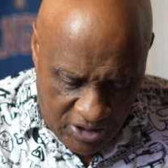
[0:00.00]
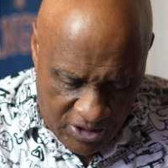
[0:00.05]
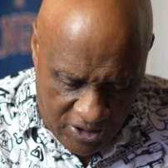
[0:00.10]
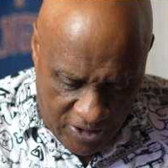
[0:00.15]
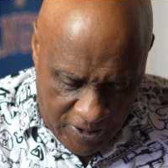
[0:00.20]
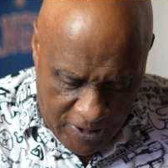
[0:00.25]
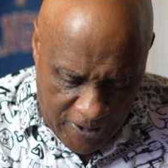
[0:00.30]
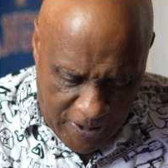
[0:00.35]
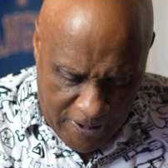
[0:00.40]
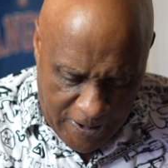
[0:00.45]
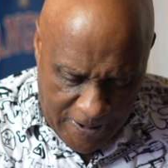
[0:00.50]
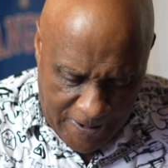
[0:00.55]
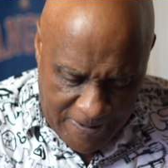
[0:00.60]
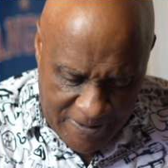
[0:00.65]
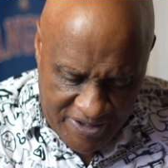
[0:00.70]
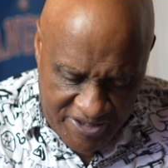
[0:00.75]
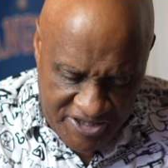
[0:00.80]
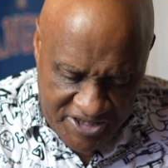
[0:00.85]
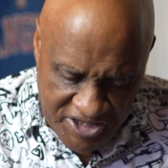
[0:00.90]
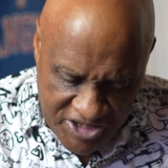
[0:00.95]
Uh,
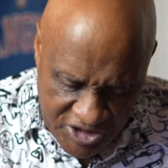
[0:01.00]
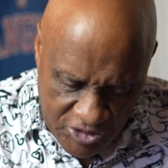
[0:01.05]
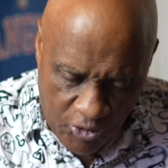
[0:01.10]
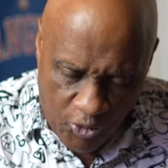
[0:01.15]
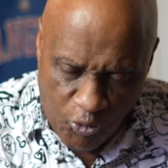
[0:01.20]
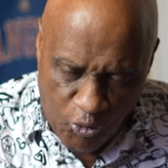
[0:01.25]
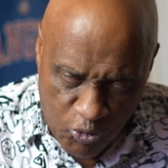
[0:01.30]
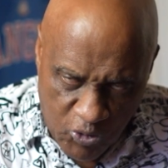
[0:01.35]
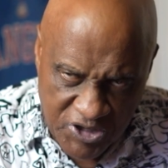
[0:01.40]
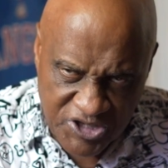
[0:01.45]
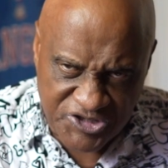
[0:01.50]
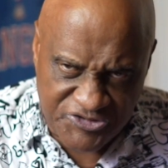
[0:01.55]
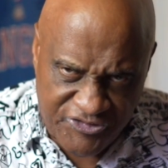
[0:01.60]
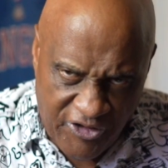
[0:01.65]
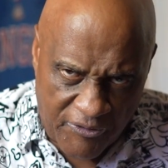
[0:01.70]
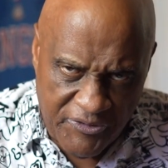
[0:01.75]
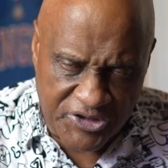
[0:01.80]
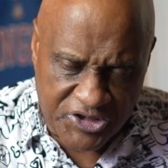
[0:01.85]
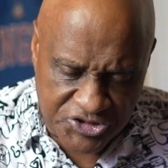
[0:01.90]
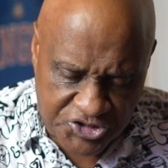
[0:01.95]
he is
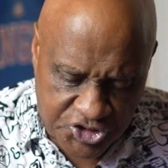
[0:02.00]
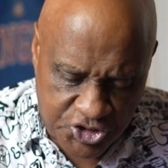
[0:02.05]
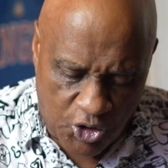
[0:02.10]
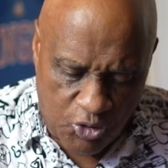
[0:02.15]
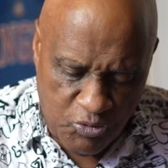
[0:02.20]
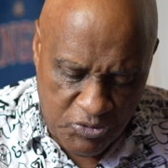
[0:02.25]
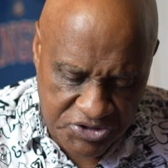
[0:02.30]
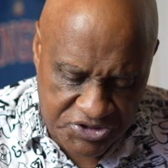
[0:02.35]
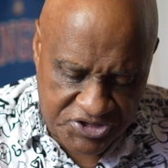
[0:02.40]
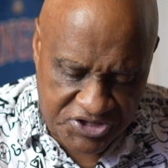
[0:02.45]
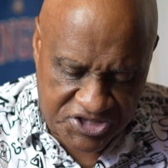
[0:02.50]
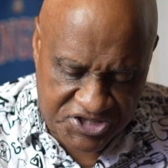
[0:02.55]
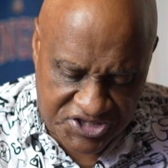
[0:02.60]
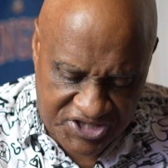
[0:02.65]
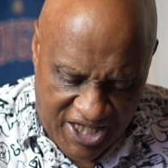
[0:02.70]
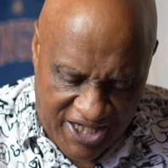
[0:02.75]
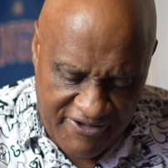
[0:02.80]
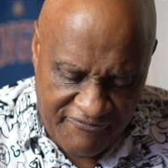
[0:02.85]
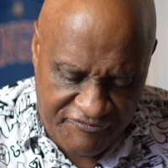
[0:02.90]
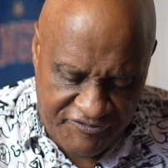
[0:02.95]
very concerned with the
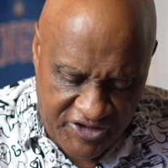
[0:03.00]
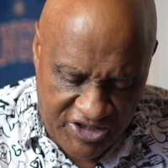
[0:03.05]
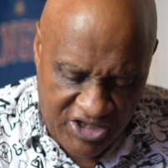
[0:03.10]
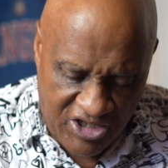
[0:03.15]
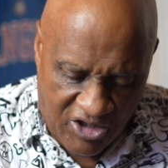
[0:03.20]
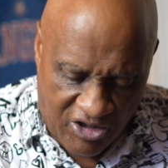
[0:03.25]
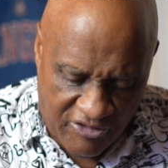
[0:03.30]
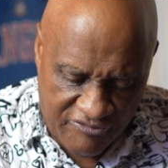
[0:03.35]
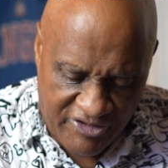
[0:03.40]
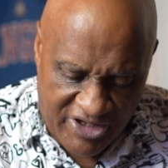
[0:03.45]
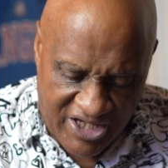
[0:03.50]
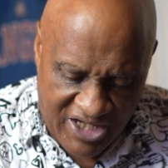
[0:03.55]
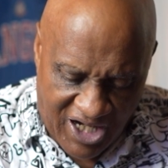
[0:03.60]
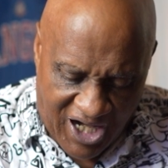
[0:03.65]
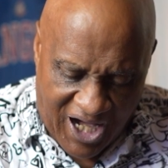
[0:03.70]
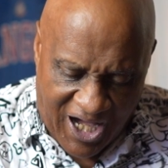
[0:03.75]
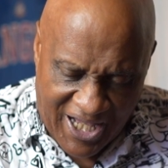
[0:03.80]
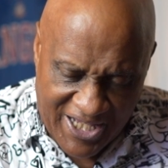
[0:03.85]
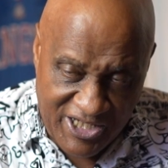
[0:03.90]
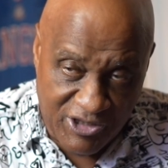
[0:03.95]
safety of
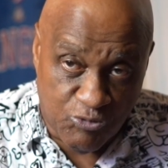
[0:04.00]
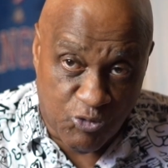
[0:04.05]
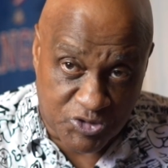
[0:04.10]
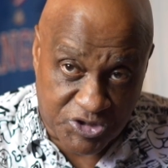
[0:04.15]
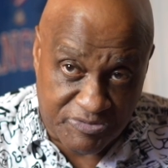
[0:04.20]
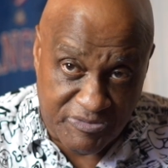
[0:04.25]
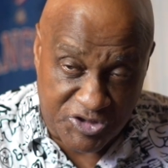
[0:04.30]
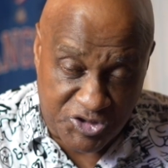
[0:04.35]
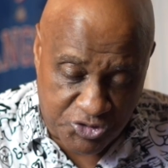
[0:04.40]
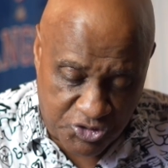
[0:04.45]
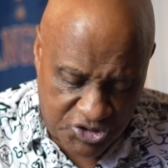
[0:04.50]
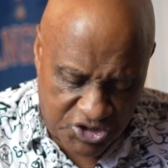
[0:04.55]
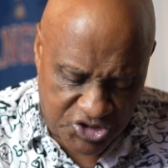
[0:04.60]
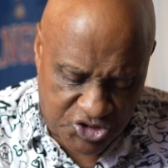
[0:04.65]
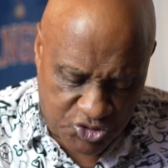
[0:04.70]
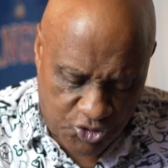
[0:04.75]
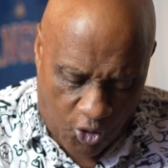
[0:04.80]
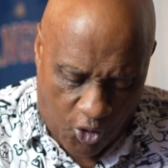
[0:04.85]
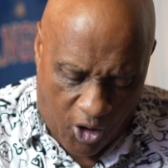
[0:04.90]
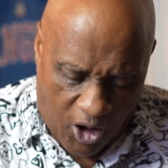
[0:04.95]
AI. He wants to make sure
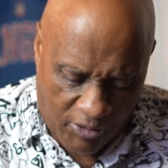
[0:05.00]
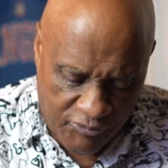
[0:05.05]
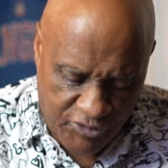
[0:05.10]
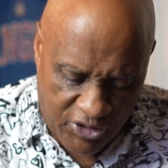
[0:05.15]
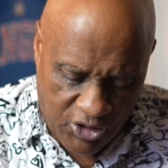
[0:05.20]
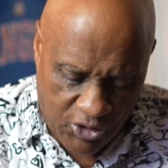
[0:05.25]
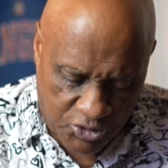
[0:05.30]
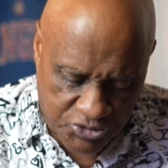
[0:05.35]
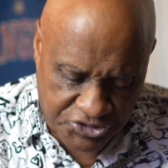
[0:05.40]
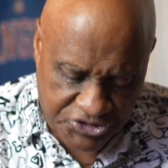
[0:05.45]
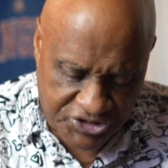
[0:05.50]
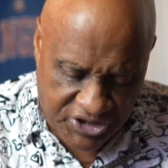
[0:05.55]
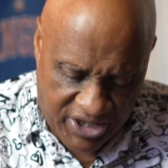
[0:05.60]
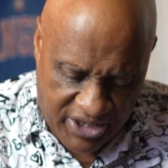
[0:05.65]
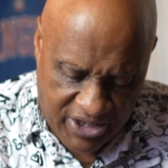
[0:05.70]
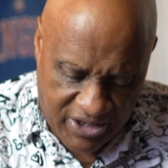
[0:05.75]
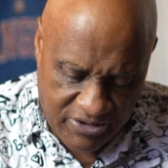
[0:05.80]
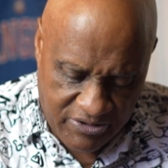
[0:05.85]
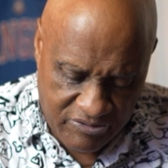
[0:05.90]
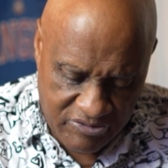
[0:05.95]
there's guardrails
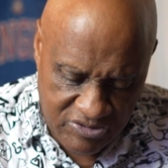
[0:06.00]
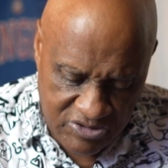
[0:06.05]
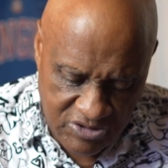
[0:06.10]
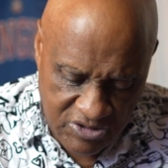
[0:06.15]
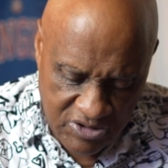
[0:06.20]
there.